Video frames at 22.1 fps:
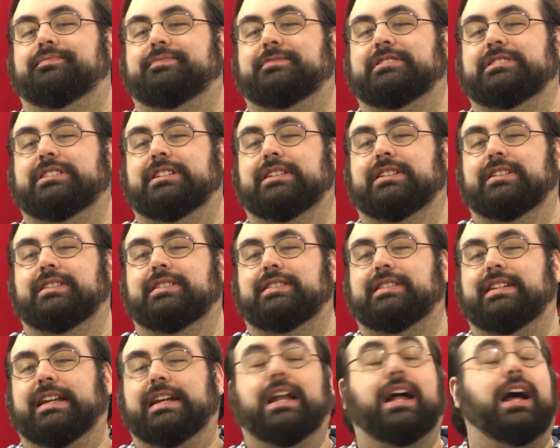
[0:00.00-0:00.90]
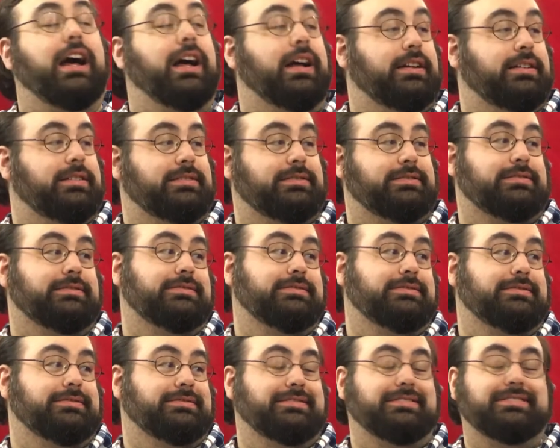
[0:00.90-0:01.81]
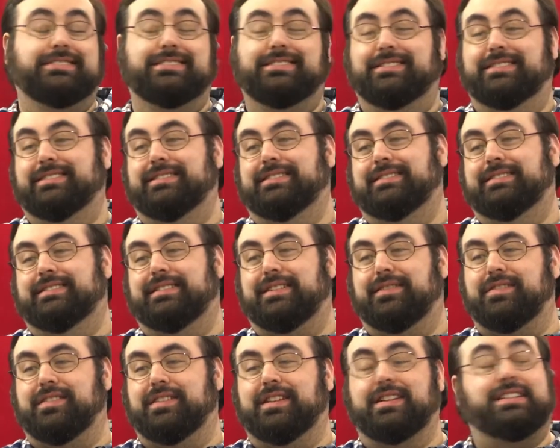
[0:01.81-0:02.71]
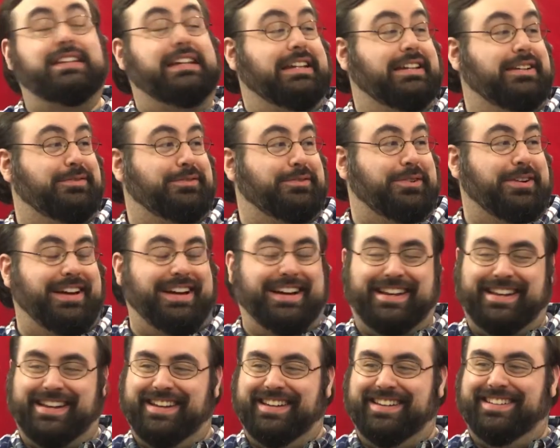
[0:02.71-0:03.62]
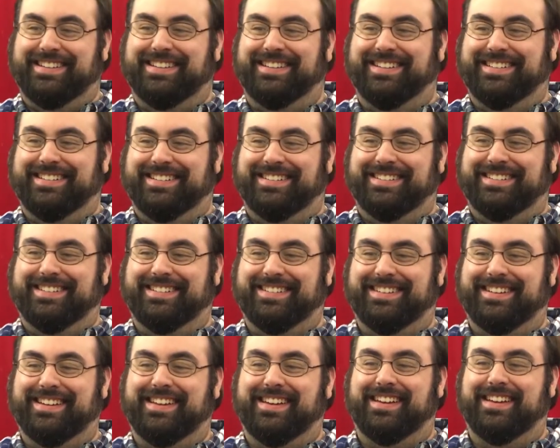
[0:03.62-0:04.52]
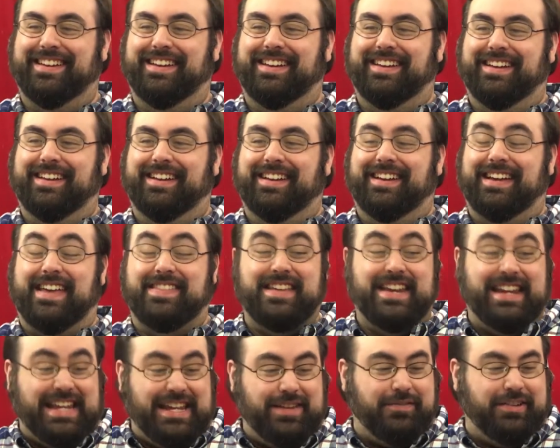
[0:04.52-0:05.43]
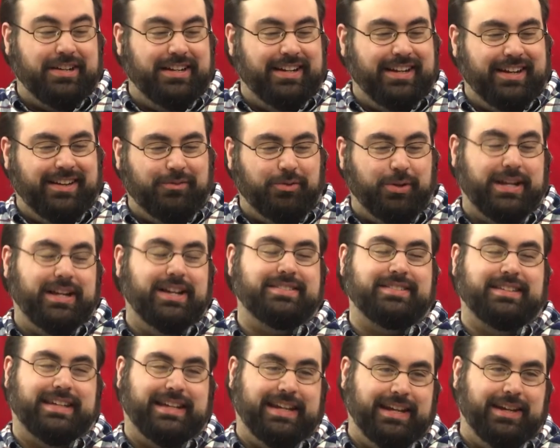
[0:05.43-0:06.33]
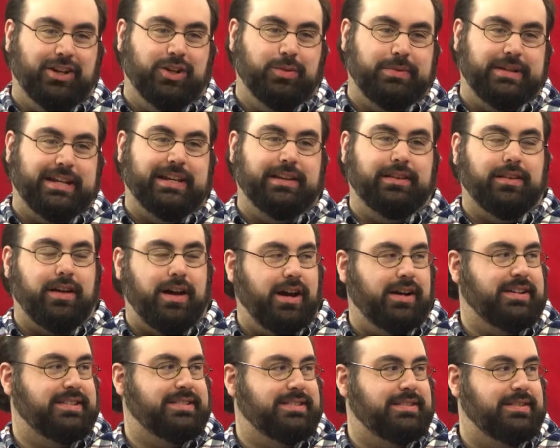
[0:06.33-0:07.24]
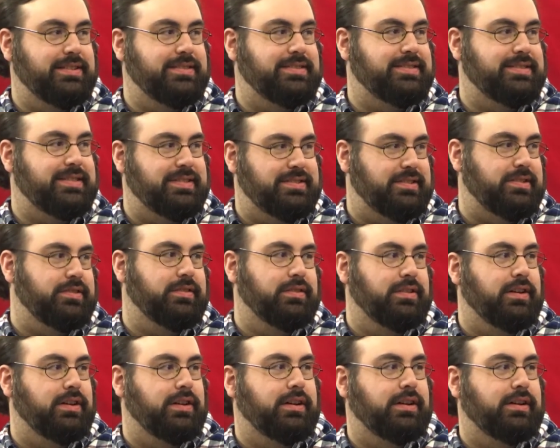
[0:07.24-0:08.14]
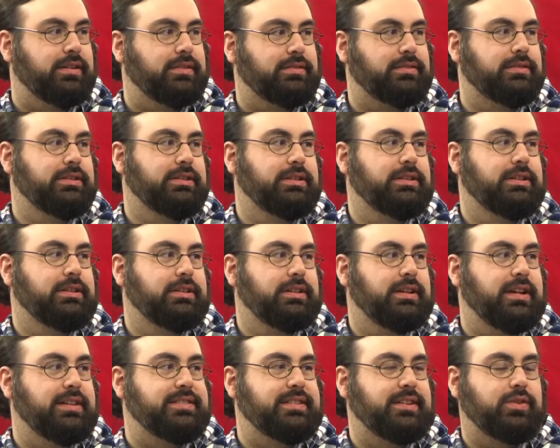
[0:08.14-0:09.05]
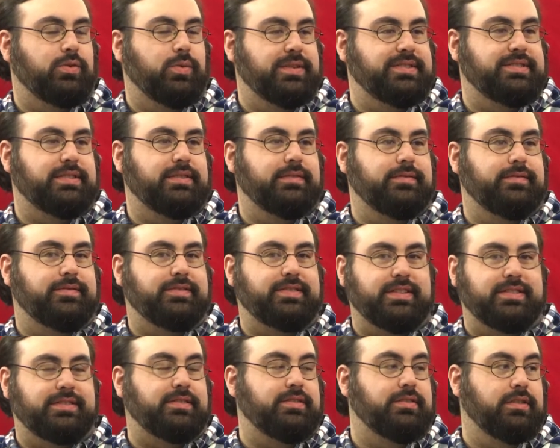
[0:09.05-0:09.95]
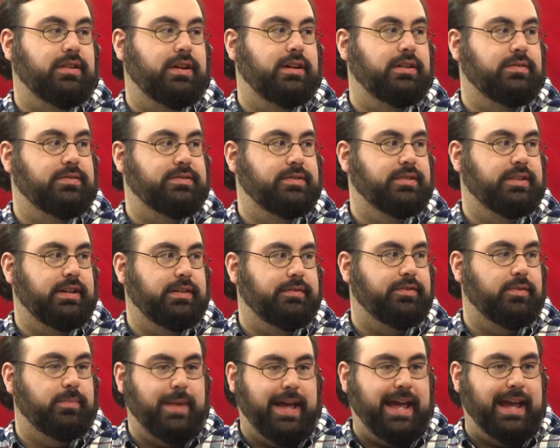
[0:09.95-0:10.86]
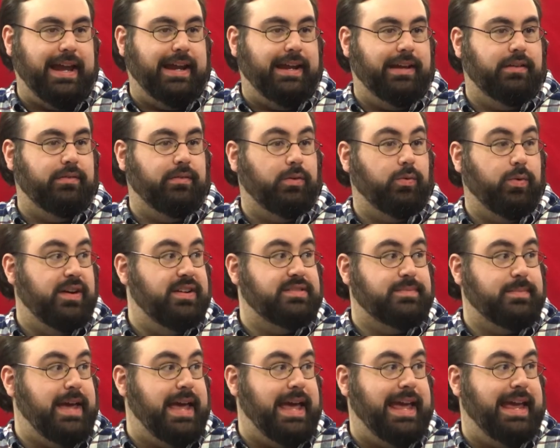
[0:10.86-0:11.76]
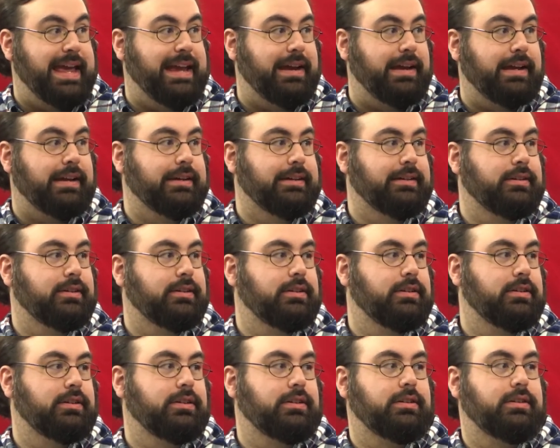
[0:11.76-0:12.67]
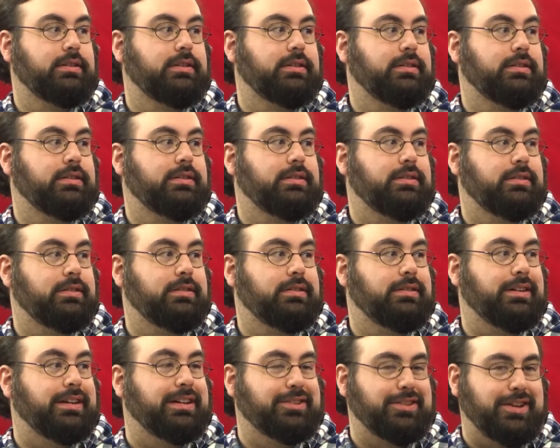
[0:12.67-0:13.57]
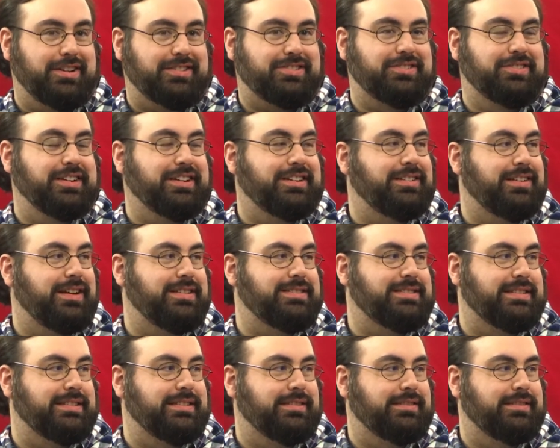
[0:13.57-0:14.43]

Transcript: A Latina of the Latina variety. And then he even, well, he doesn't kill, but he locks his sister in law, his inquisitive sister in law, who's looking for May. I'm like, where's May? He locks her in a closet.